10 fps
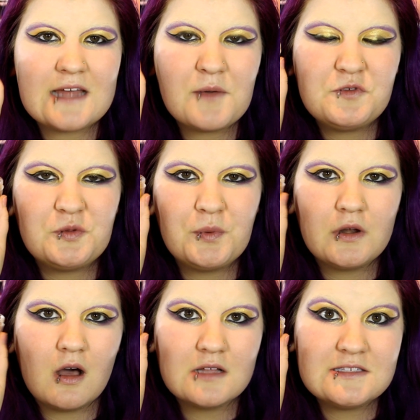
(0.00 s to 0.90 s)
time to
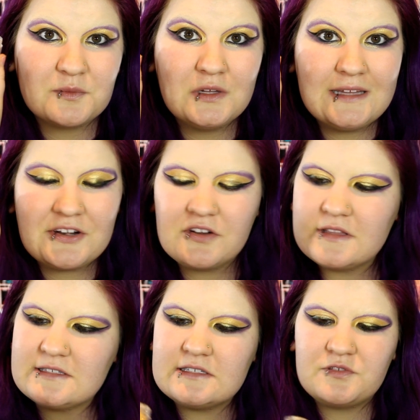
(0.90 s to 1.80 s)
put on some glitter.
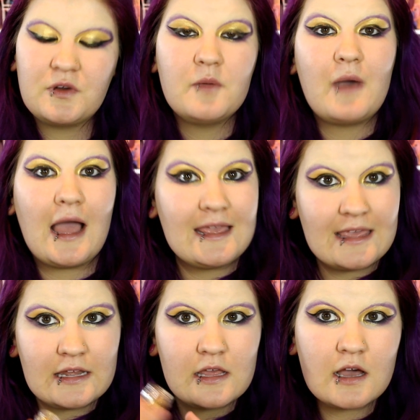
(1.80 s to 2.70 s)
This is from Eye
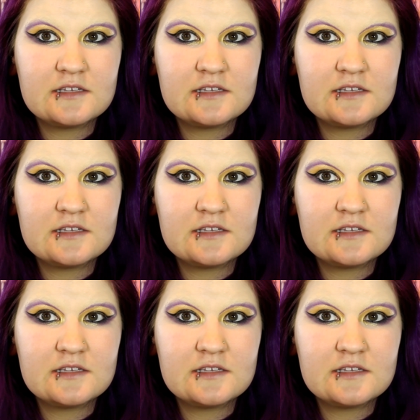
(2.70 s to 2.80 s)
Candy